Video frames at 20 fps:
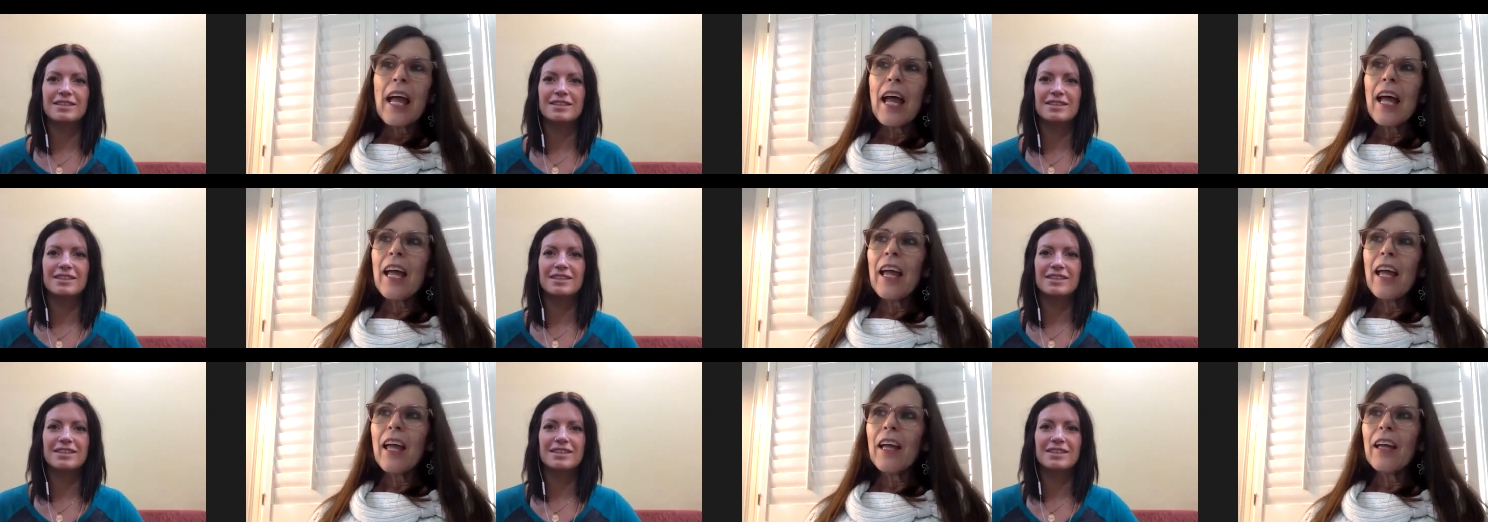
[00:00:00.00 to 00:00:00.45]

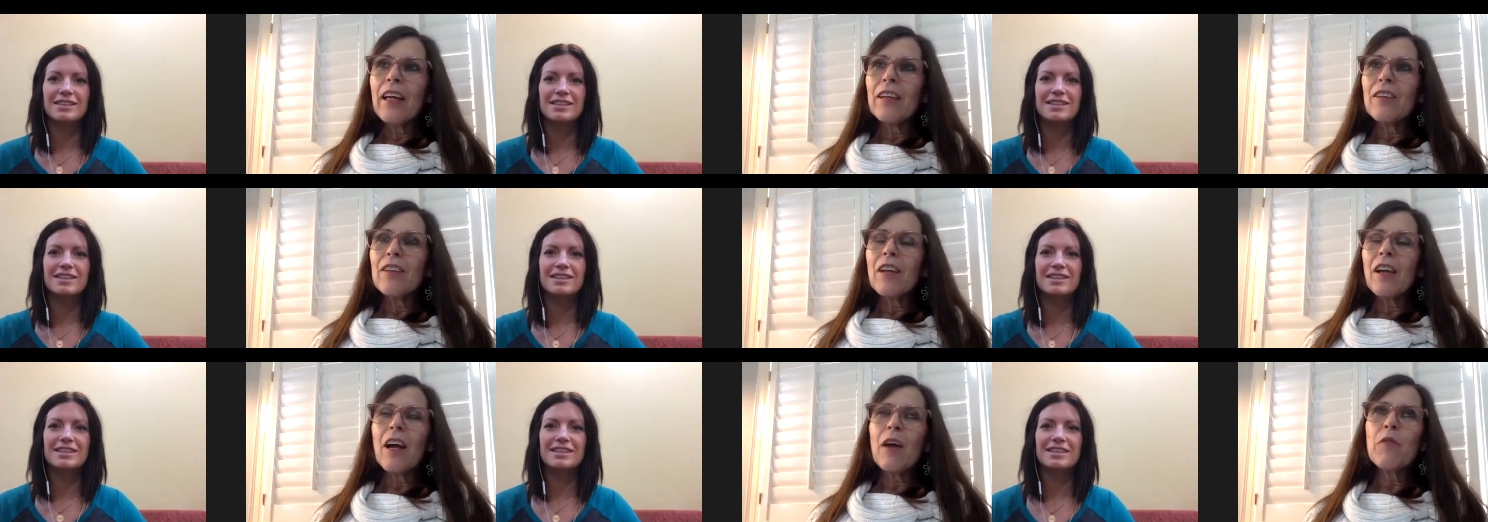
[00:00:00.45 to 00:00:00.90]

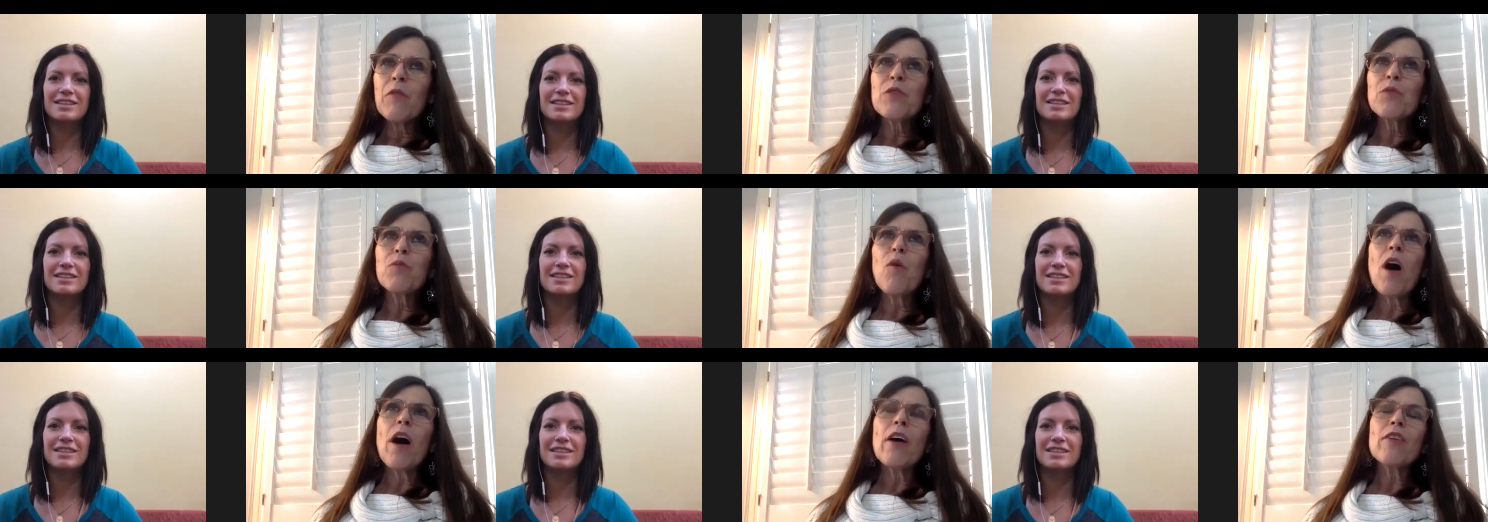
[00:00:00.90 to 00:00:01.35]
Speaker 1: and I was
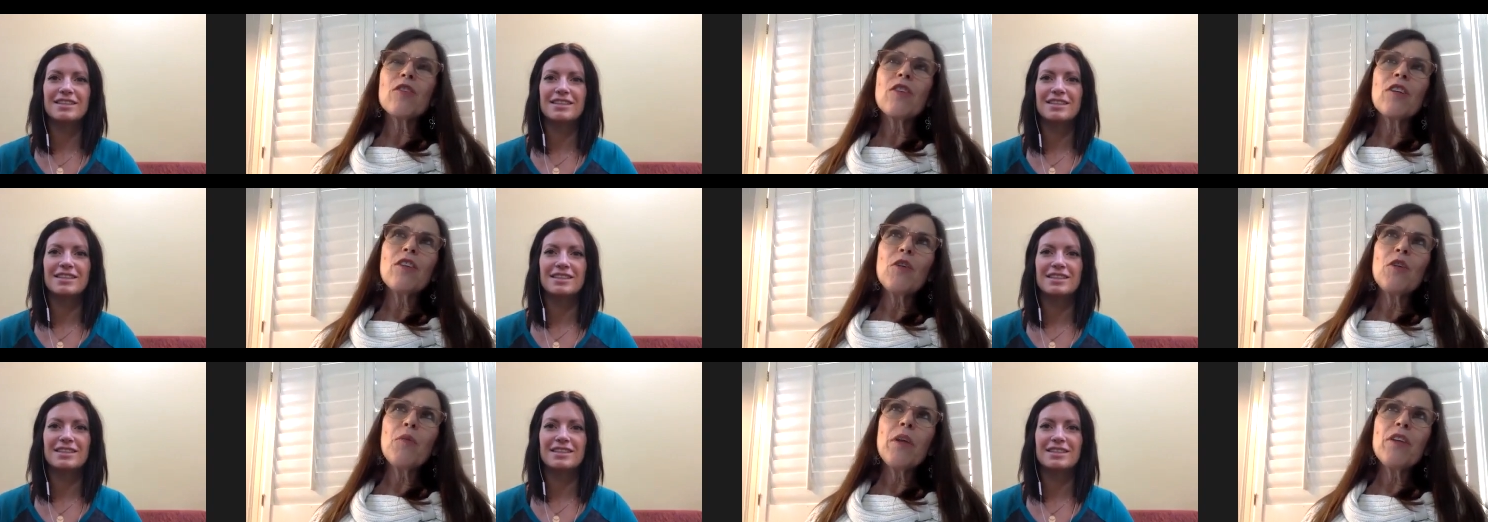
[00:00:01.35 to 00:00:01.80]
washing
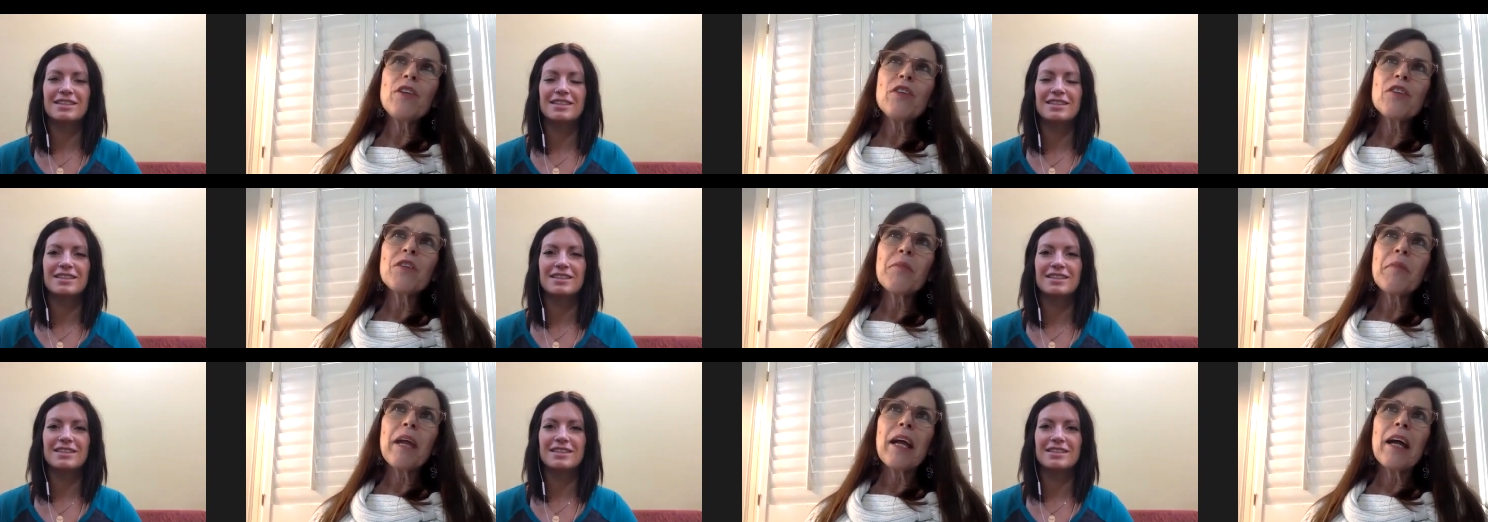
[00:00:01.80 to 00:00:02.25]
the
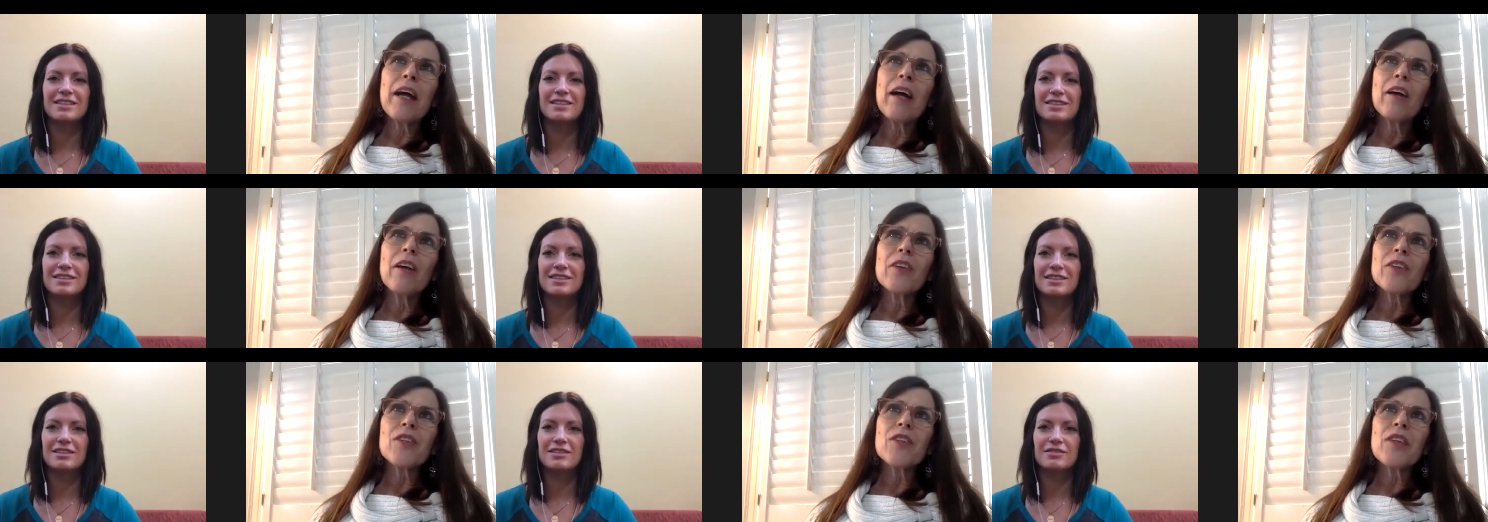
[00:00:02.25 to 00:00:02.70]
windows of my
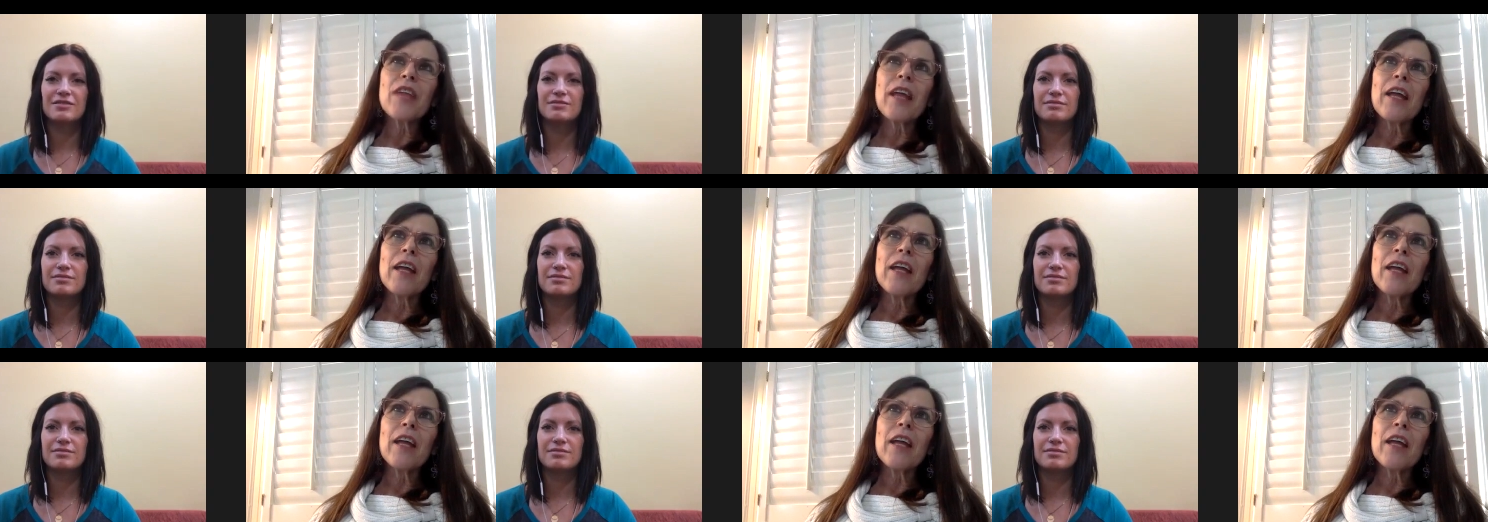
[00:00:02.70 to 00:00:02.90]
house,